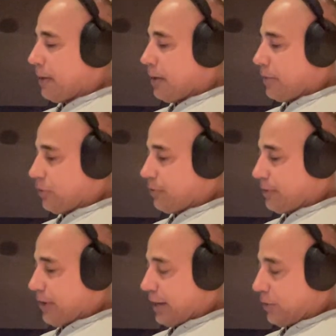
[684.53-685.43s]
it's also
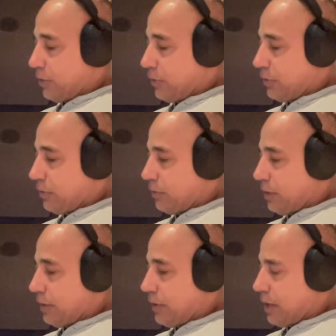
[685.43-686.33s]
been diagnosed
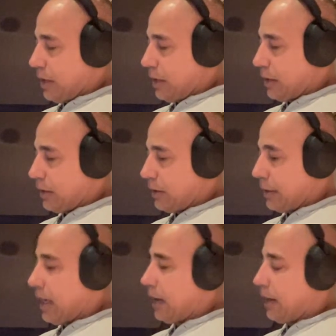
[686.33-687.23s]
with
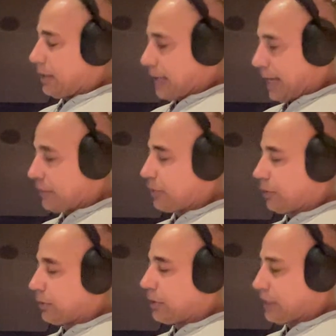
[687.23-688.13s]
in
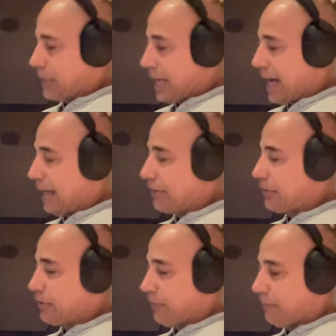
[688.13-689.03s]
cancer in
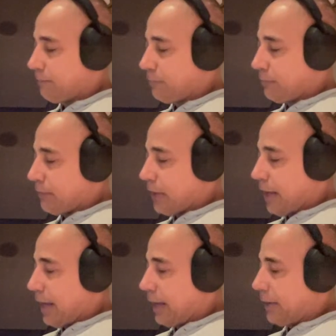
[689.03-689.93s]
cats,
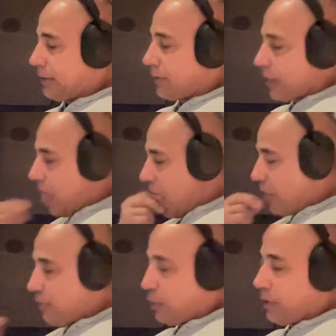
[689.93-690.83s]
and
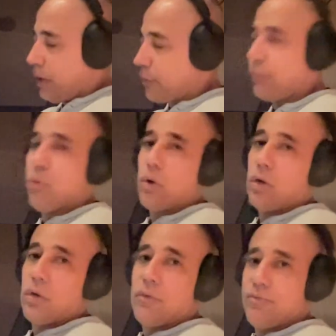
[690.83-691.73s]
the only other
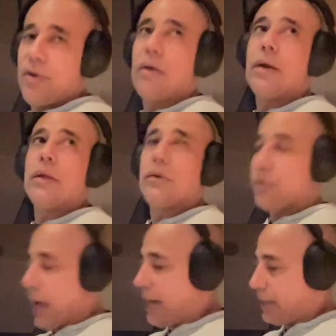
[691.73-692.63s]
report of a ferret
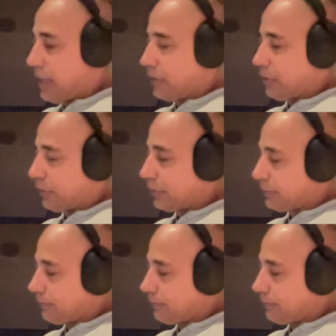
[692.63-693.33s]
had cancer.